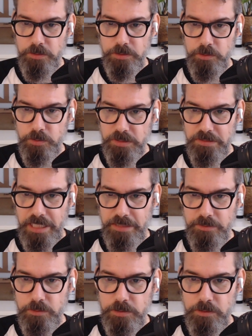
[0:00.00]
Couldn't use his
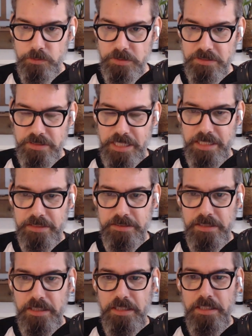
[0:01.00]
hands, couldn't use his legs,